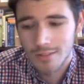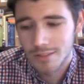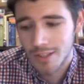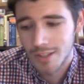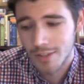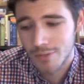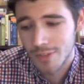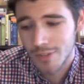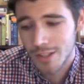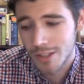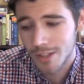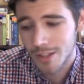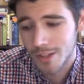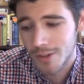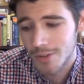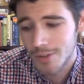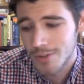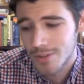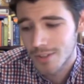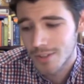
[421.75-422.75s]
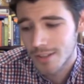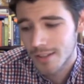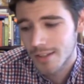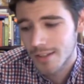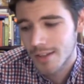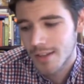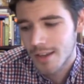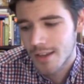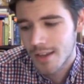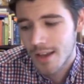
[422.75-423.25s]
lovely clothes,
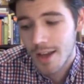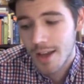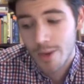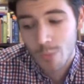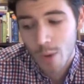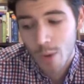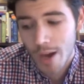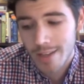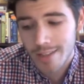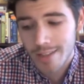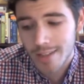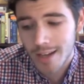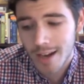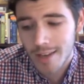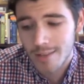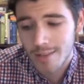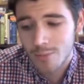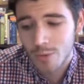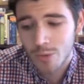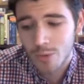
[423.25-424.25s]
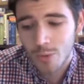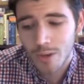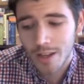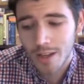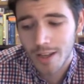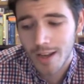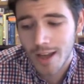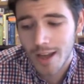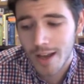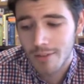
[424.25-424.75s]
and why deny them when one
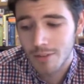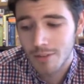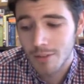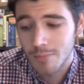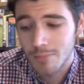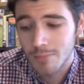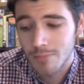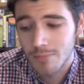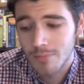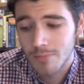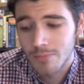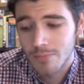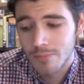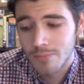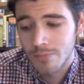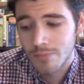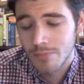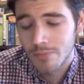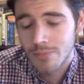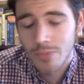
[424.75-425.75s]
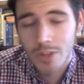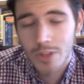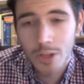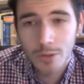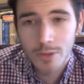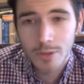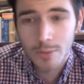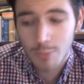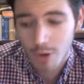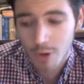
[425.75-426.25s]
can have them? The
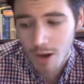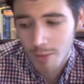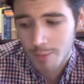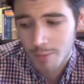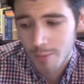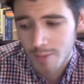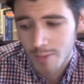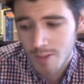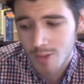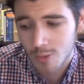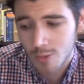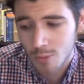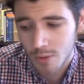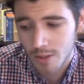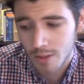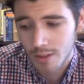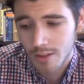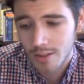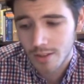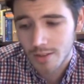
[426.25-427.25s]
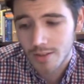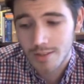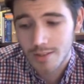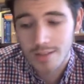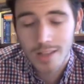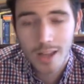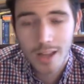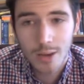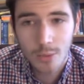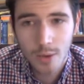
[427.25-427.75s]
only problem is to work, to
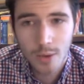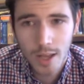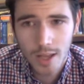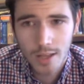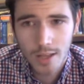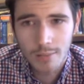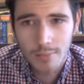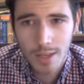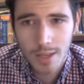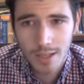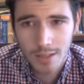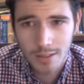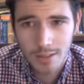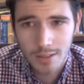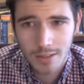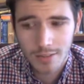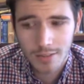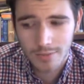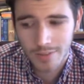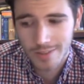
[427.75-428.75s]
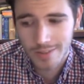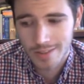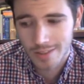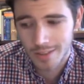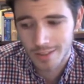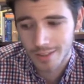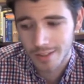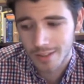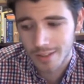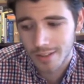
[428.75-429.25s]
stay awake mentally and
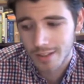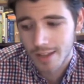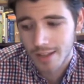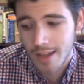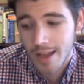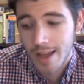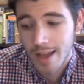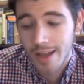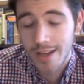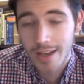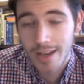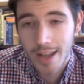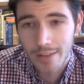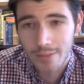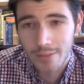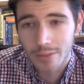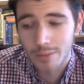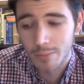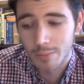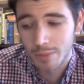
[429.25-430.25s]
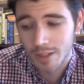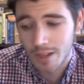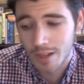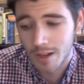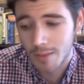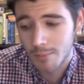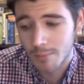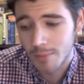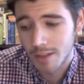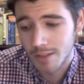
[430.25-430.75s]
physically, and never
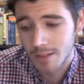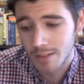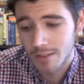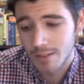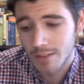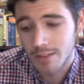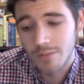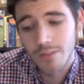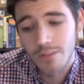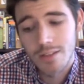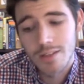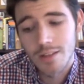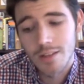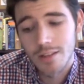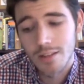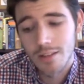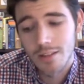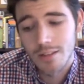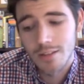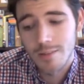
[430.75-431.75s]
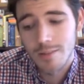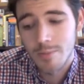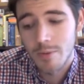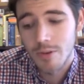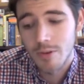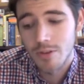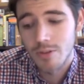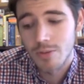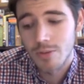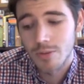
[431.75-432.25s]
become mentally, physically,
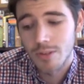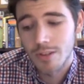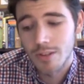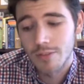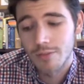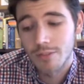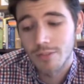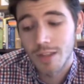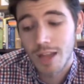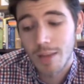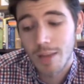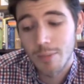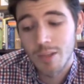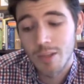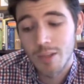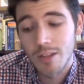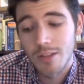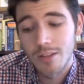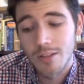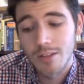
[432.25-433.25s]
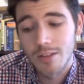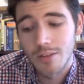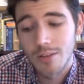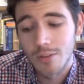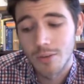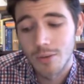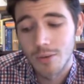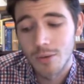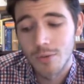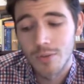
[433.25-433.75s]
spiritually flabby
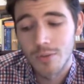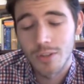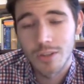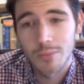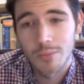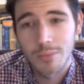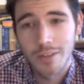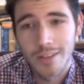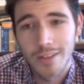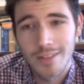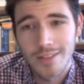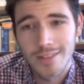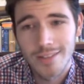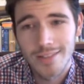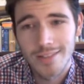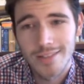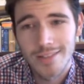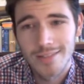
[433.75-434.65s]
or overcomplacent."